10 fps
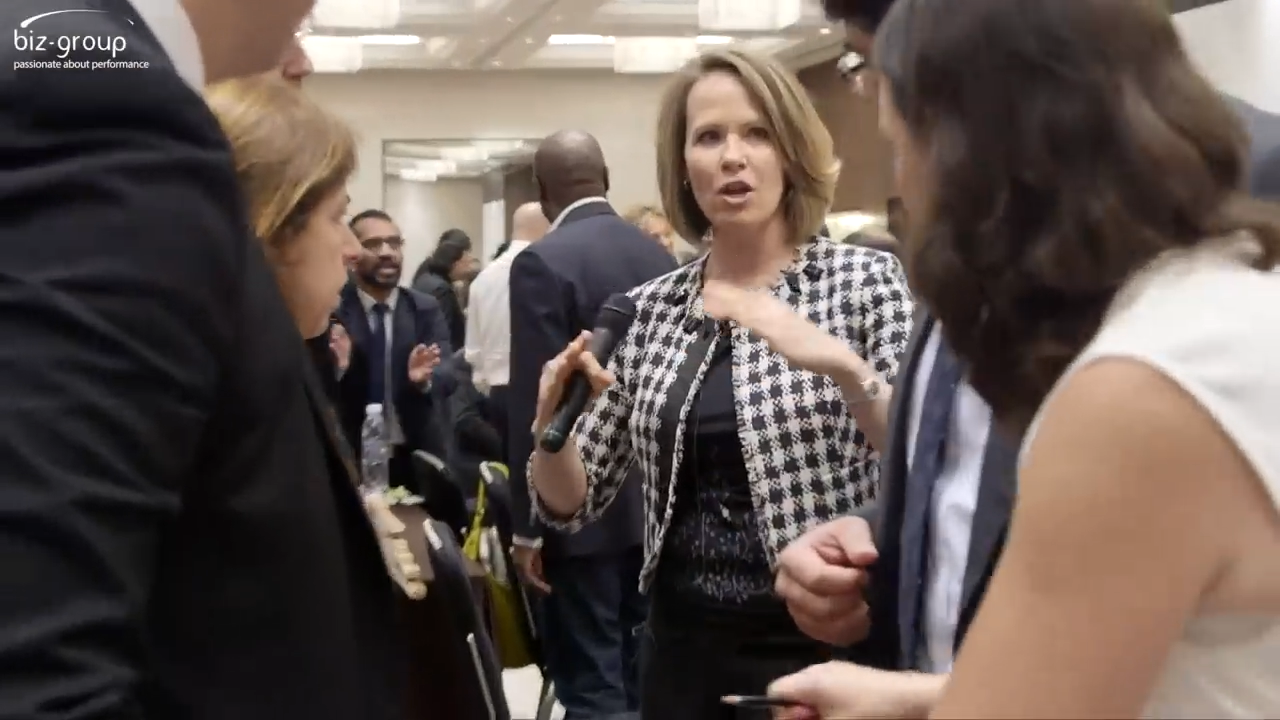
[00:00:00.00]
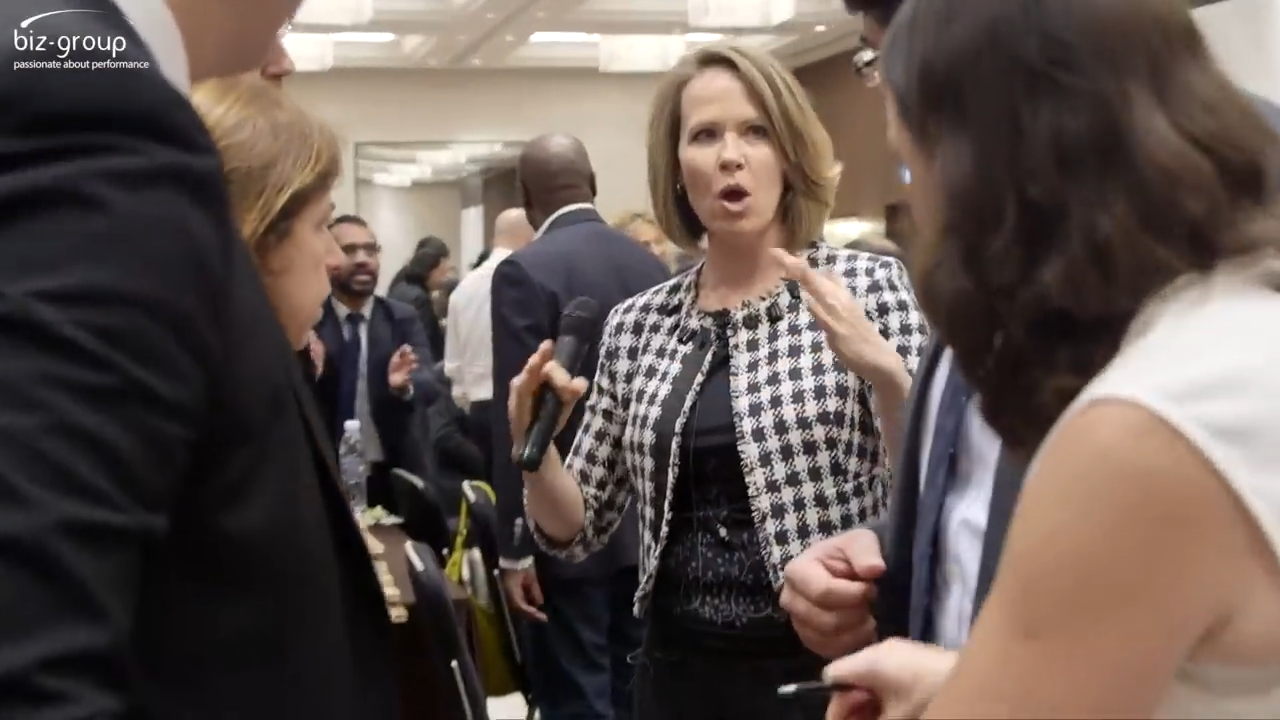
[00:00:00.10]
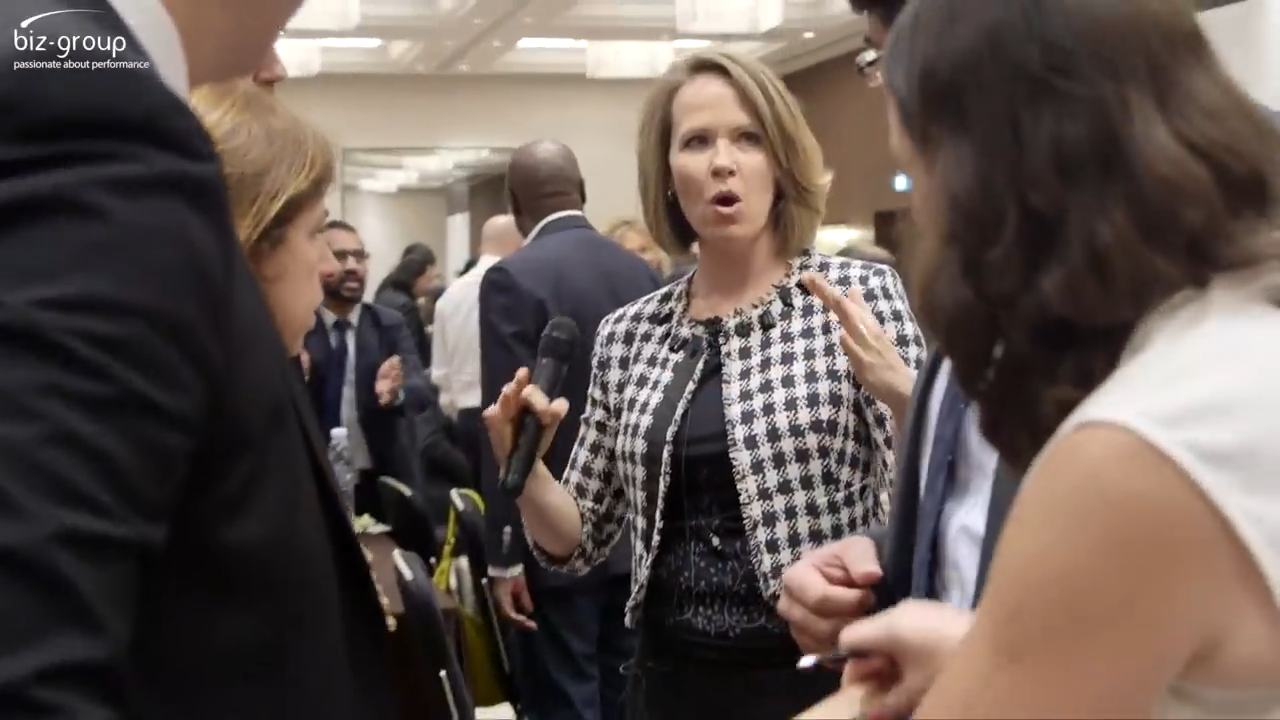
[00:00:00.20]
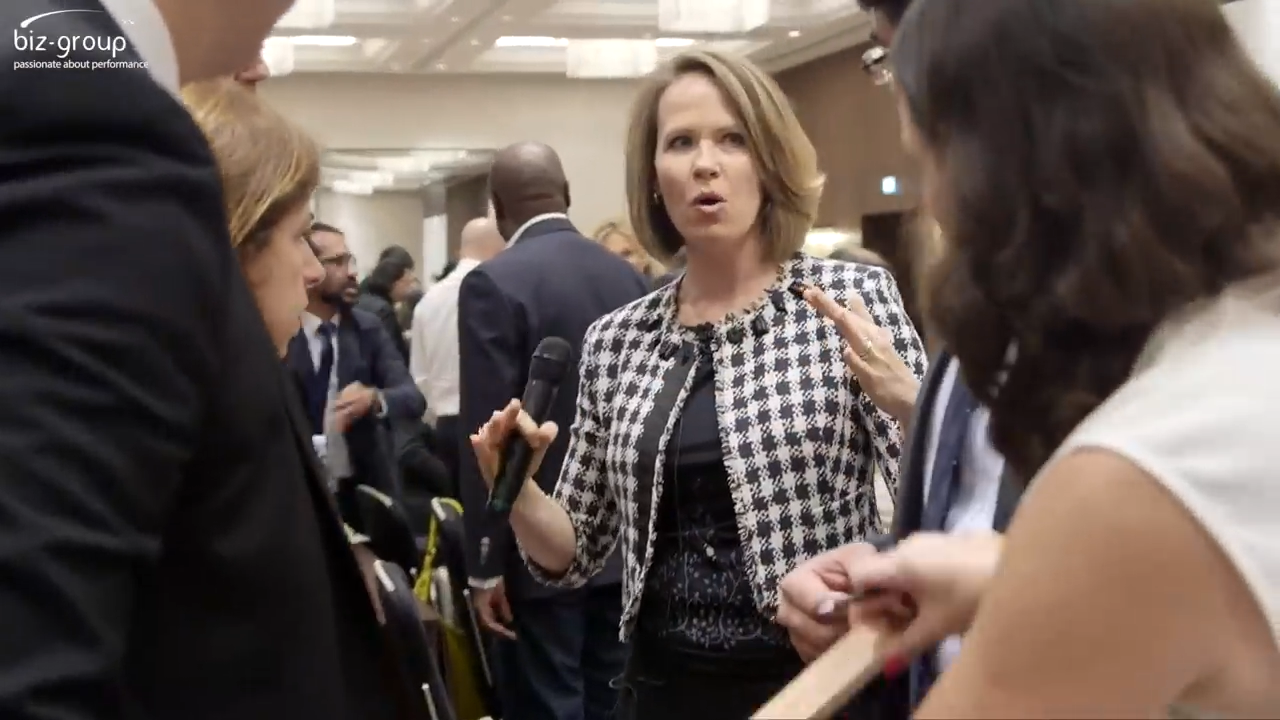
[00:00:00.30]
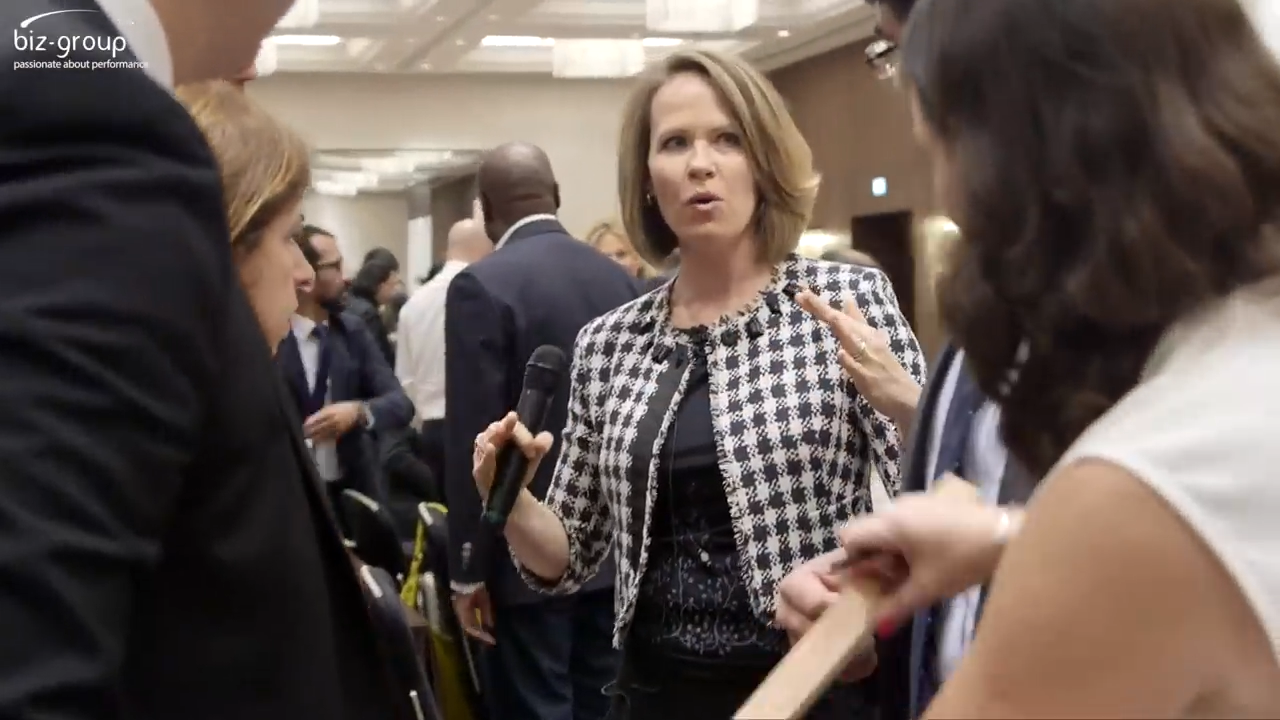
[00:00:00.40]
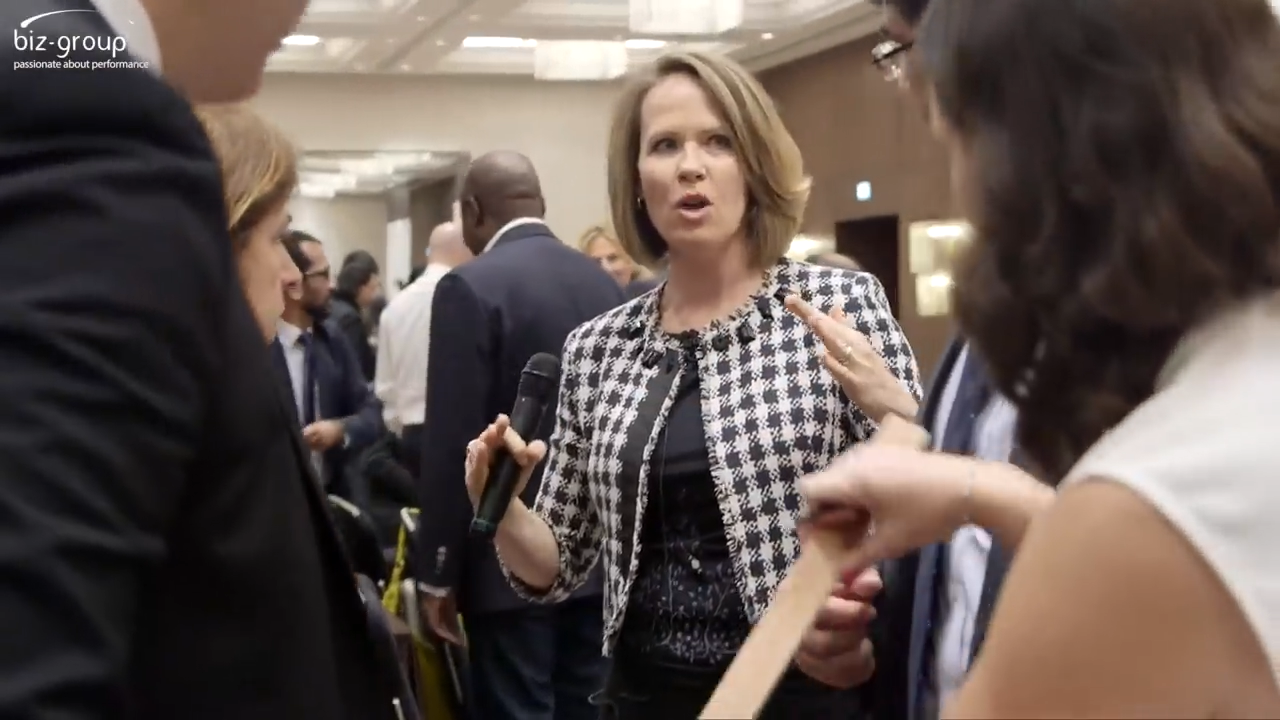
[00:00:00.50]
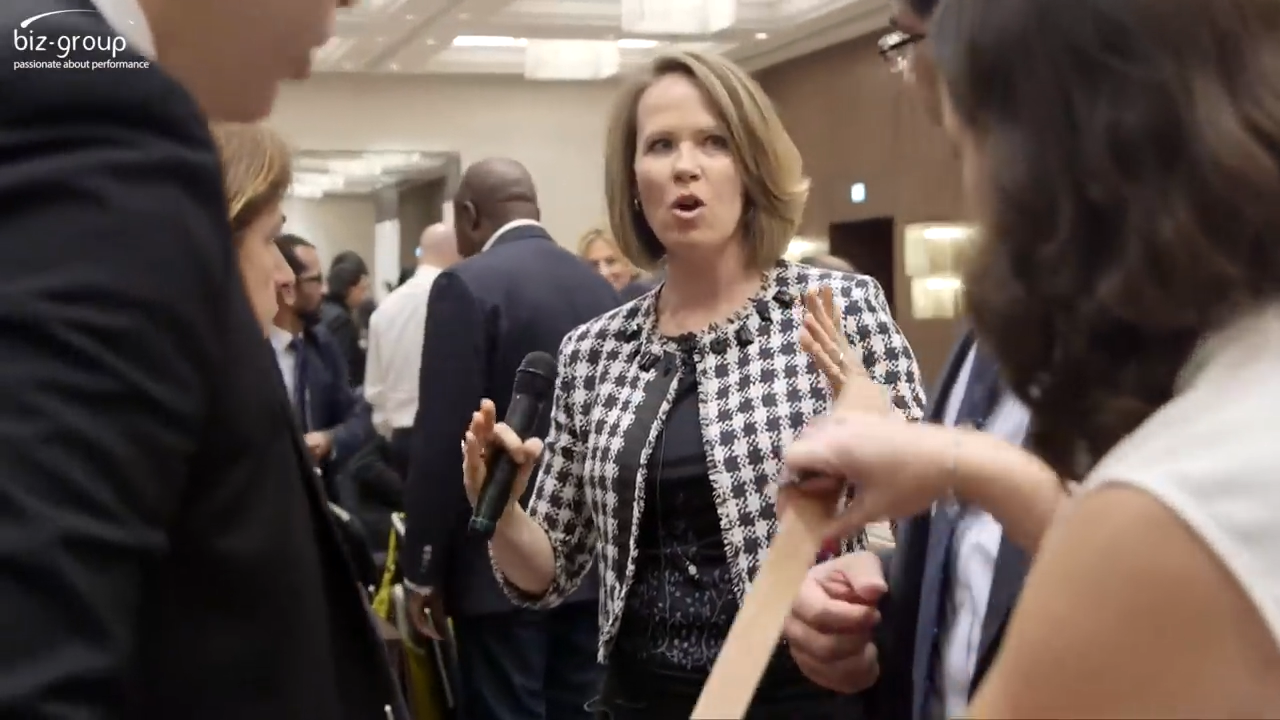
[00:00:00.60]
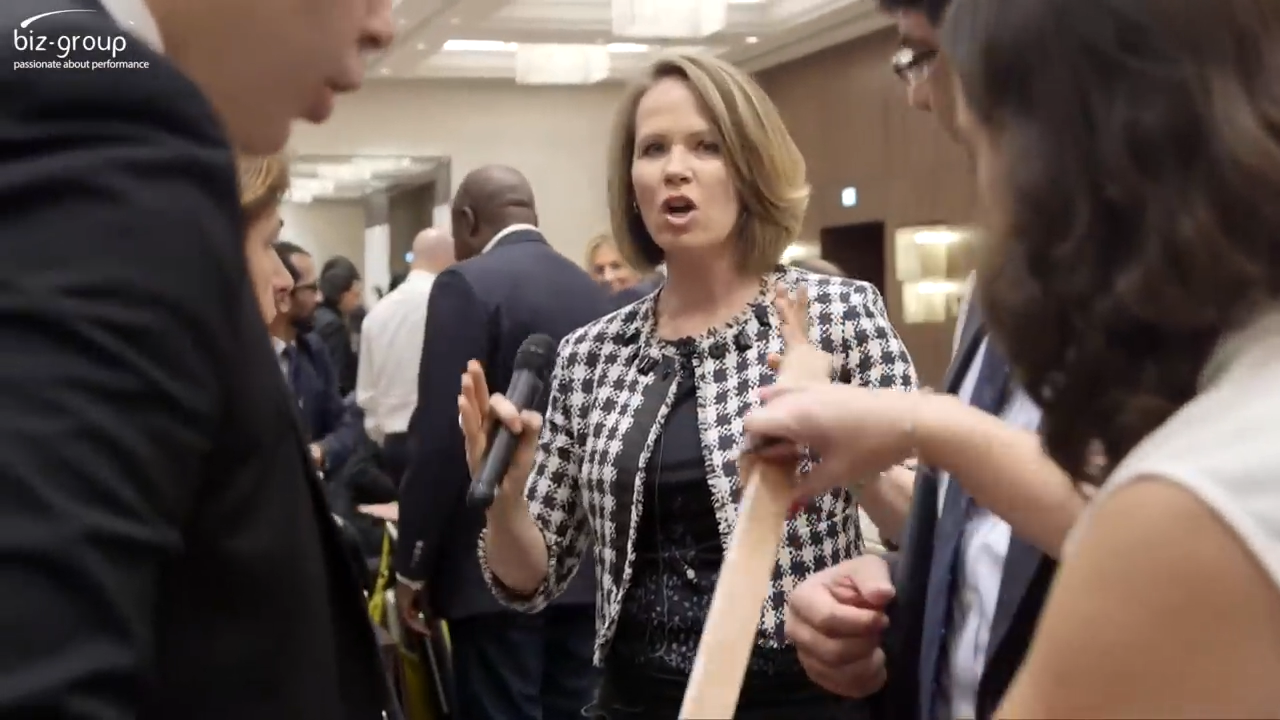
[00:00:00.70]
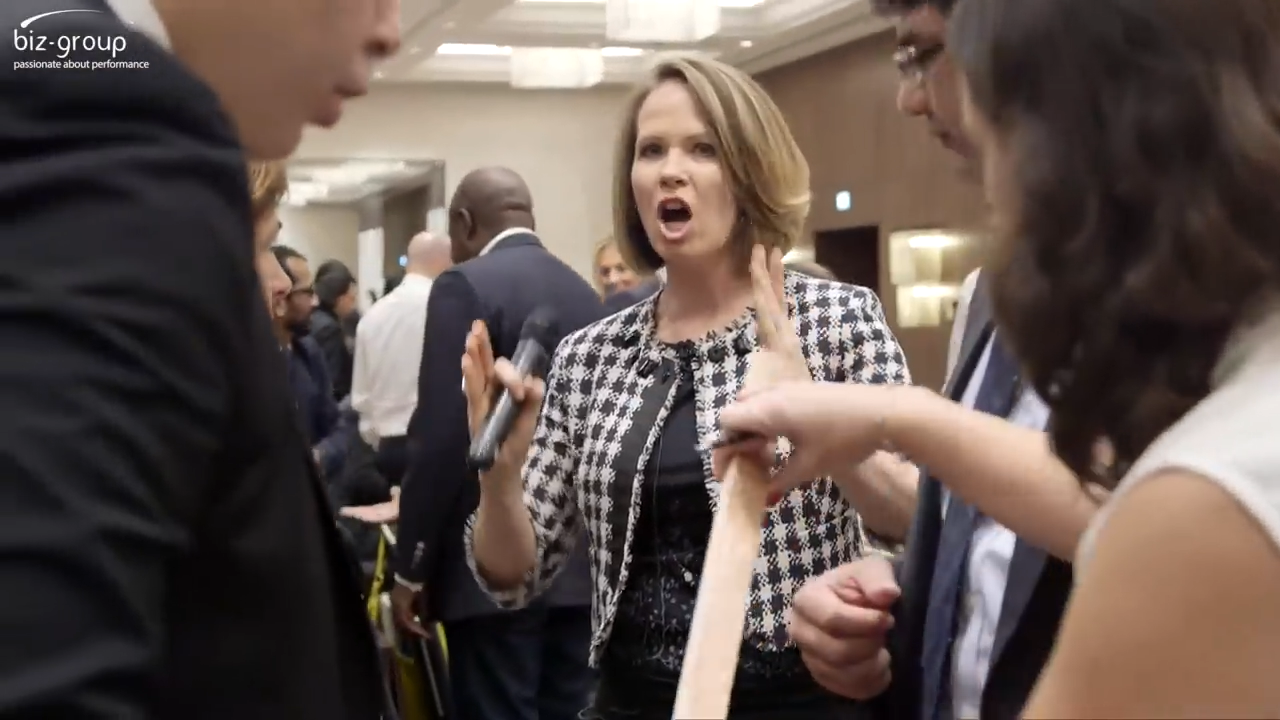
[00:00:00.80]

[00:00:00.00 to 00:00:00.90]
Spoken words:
no